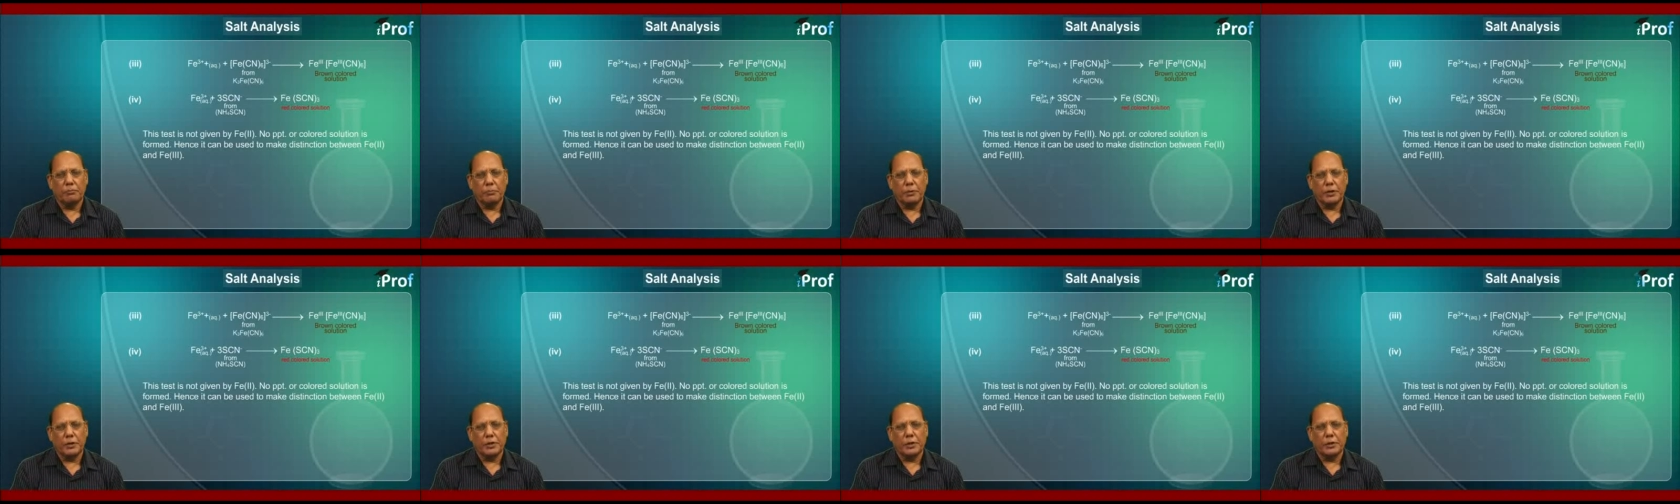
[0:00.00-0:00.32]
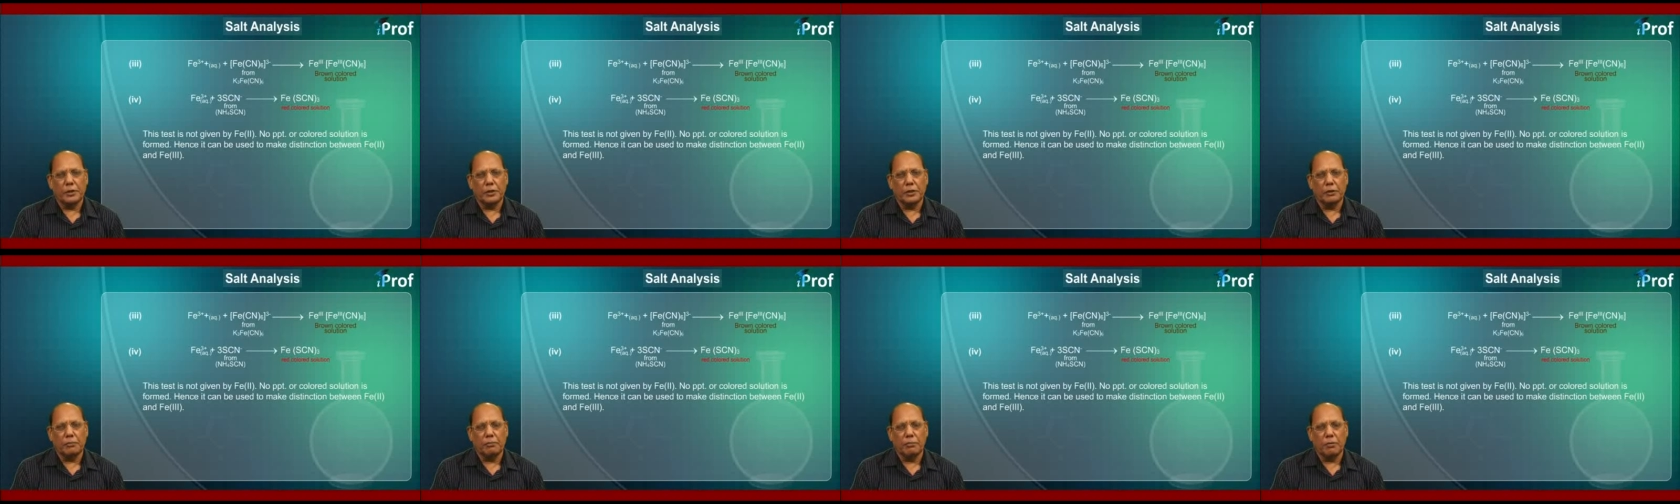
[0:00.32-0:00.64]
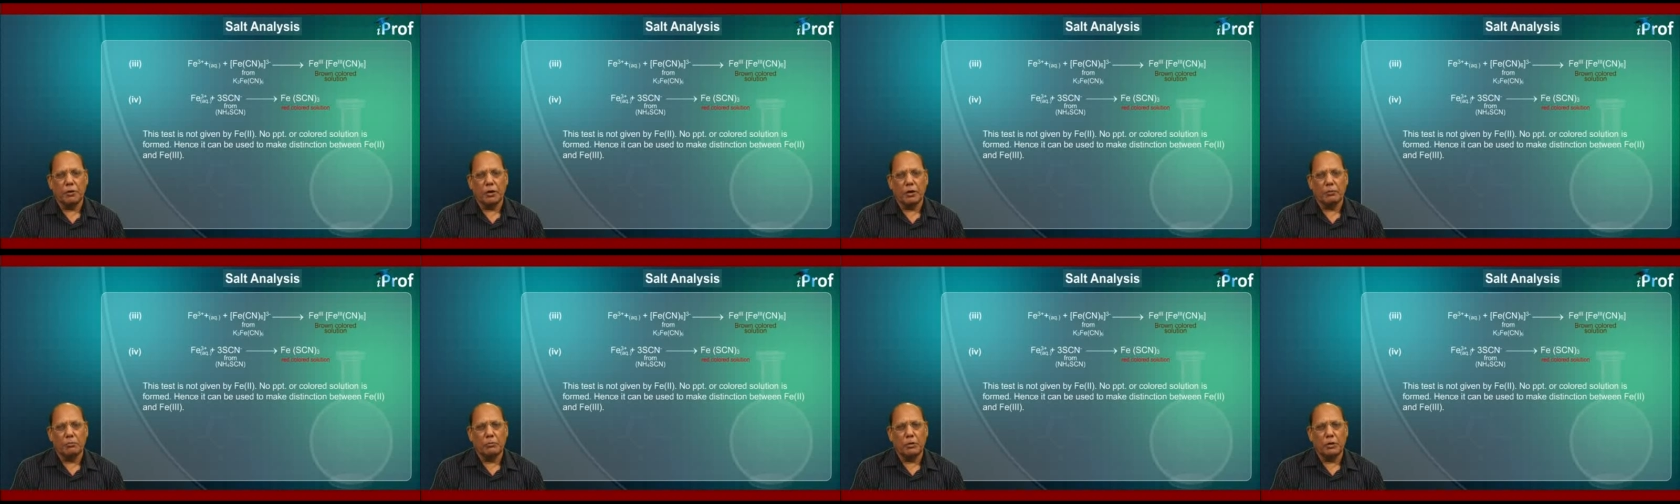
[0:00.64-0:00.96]
be in the
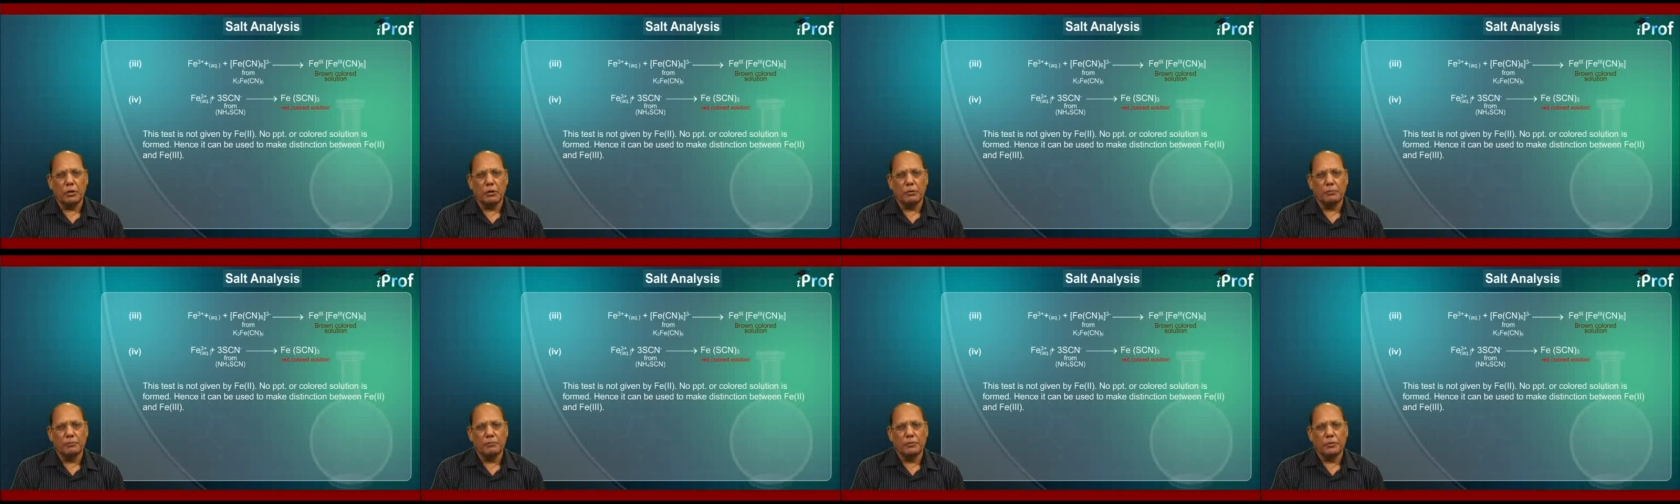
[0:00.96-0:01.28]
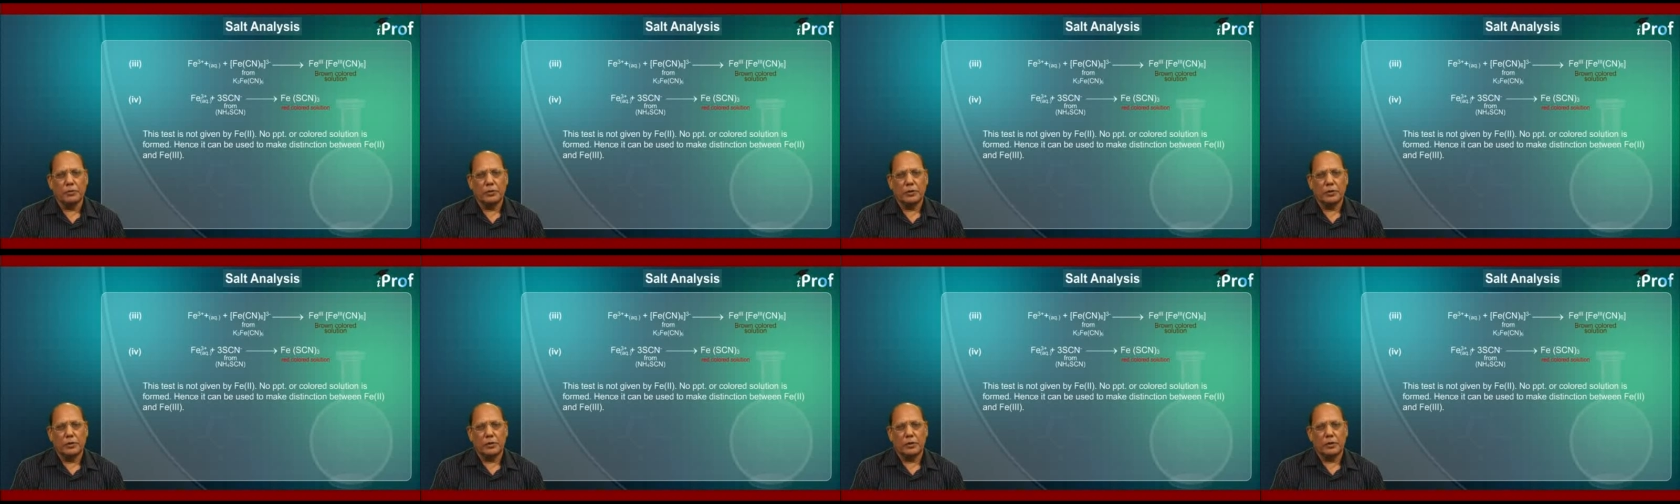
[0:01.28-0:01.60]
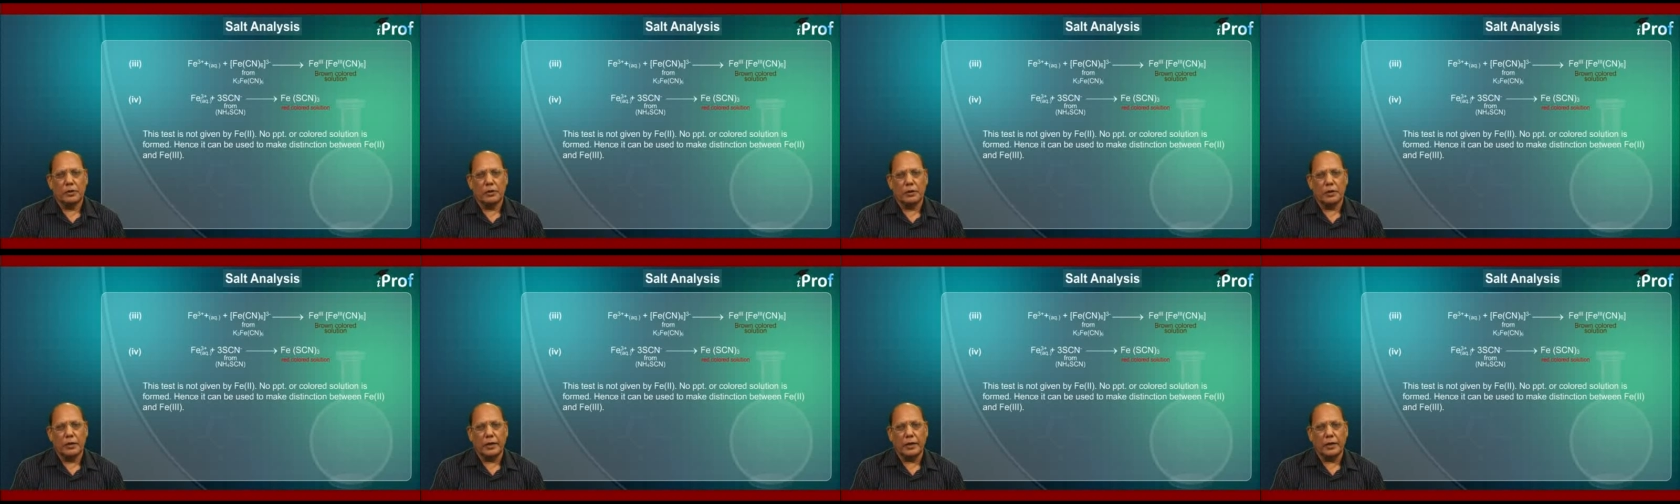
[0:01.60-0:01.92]
form of
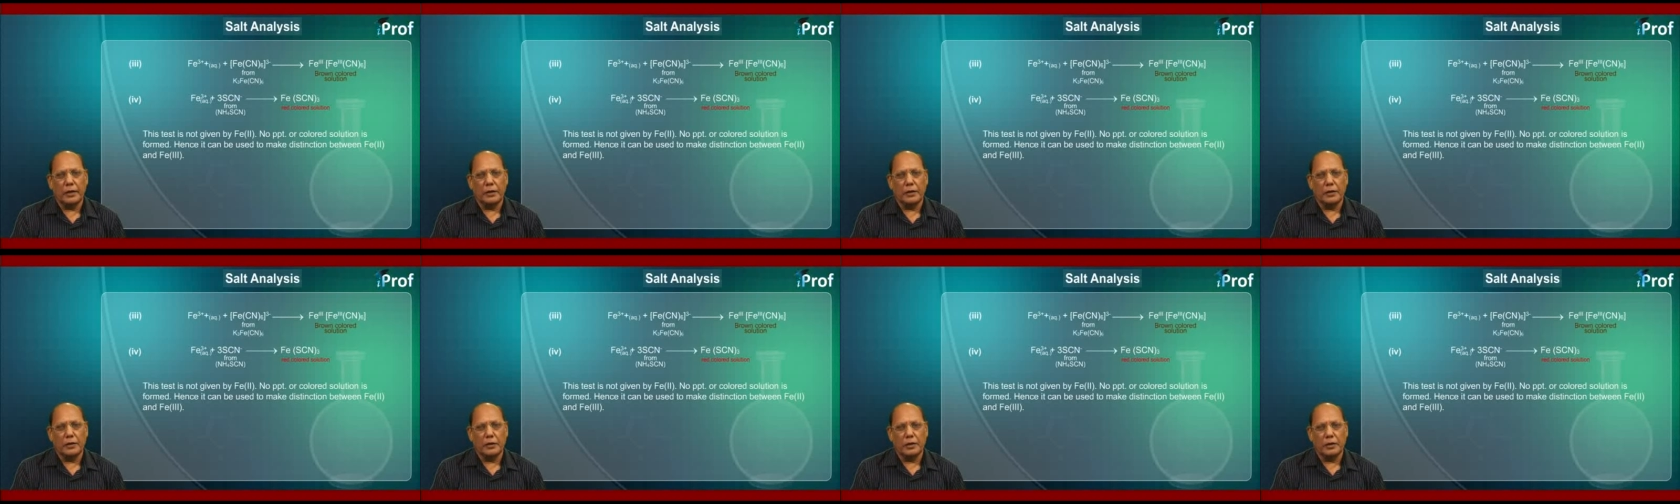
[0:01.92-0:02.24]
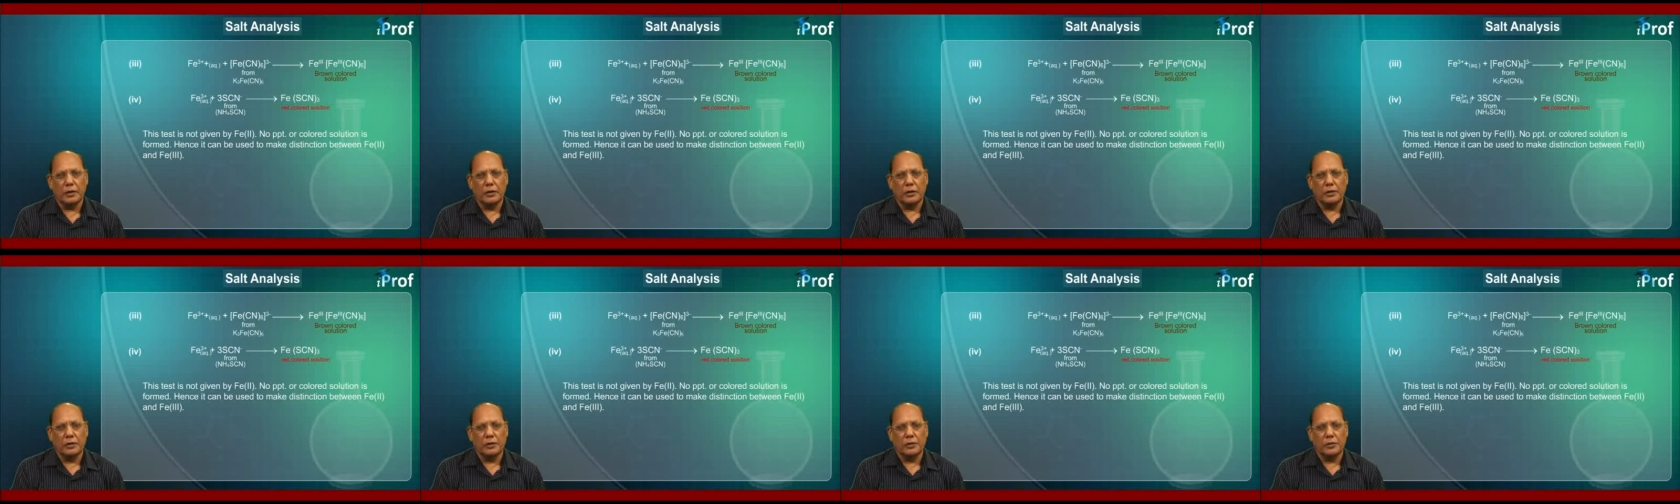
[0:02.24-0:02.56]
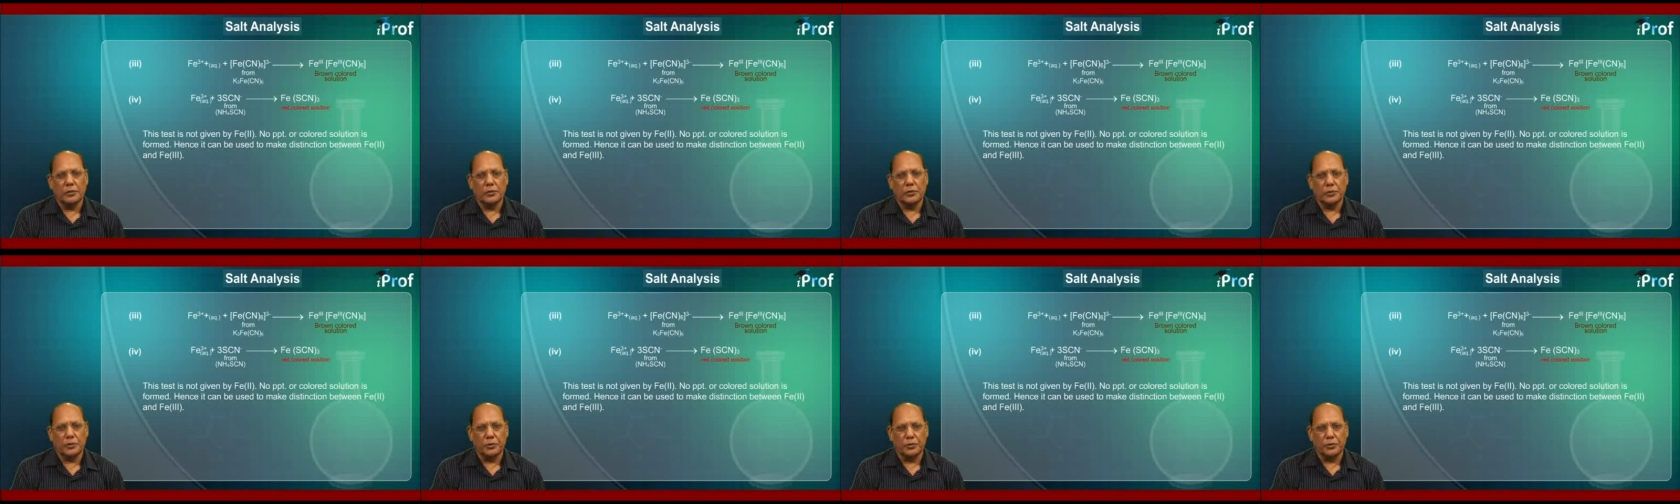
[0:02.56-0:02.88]
the red
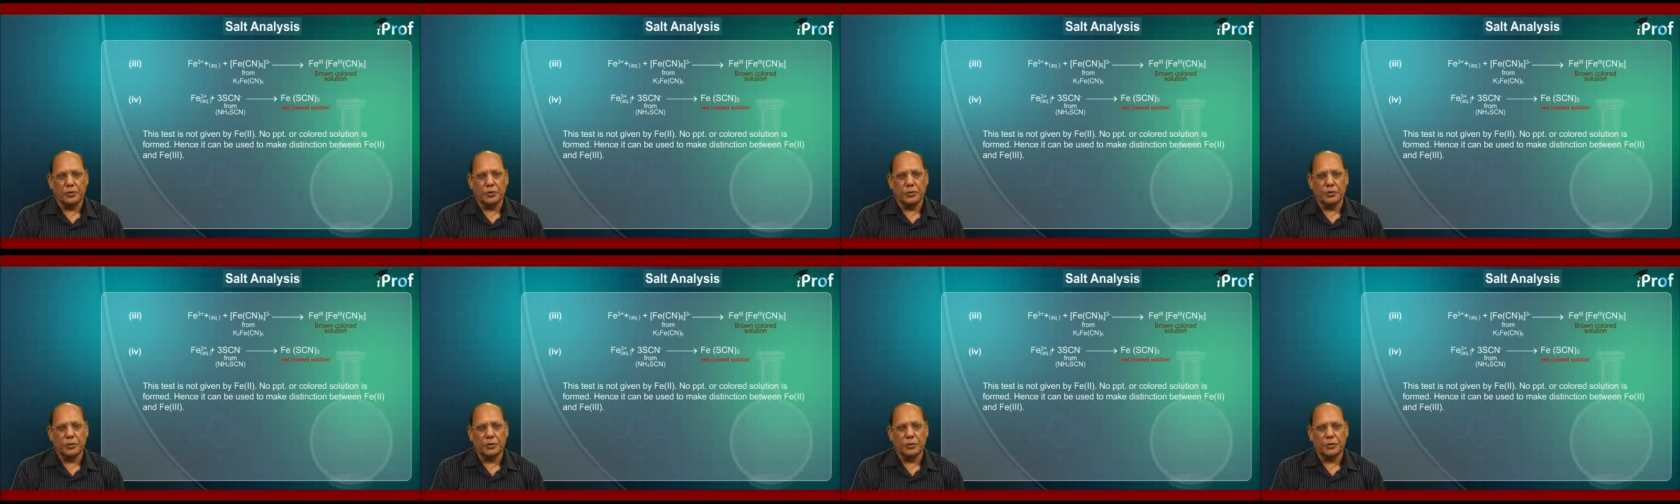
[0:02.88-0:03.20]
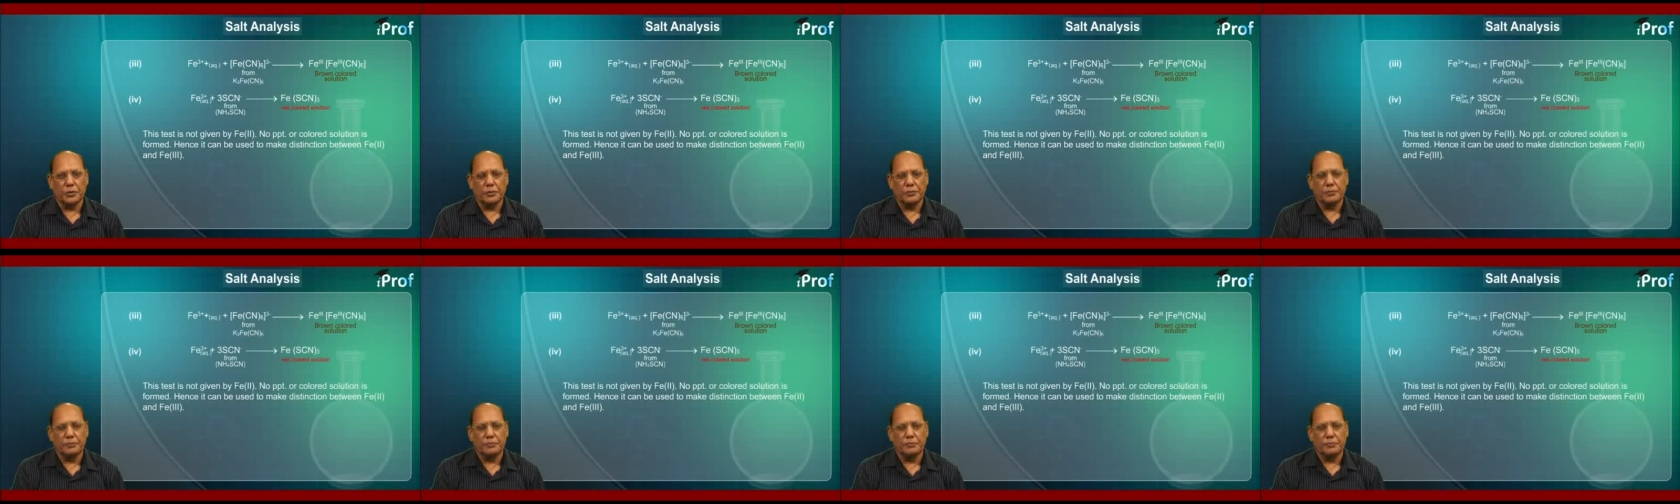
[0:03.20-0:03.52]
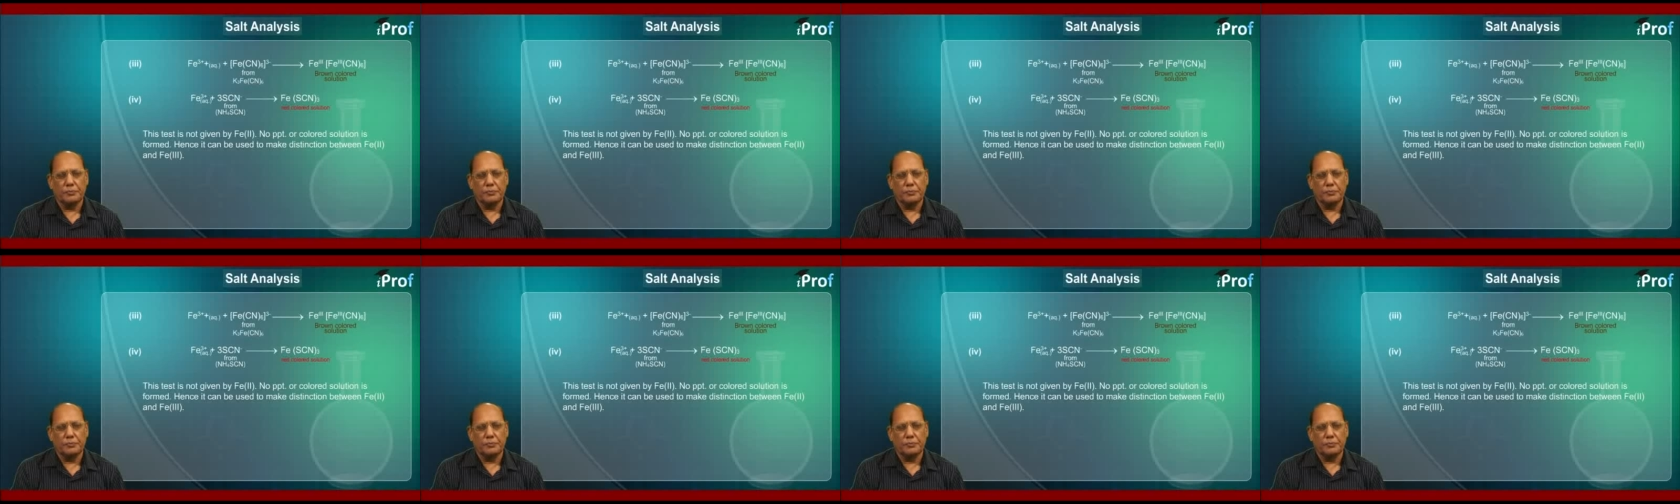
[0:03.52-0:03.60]
colored solution.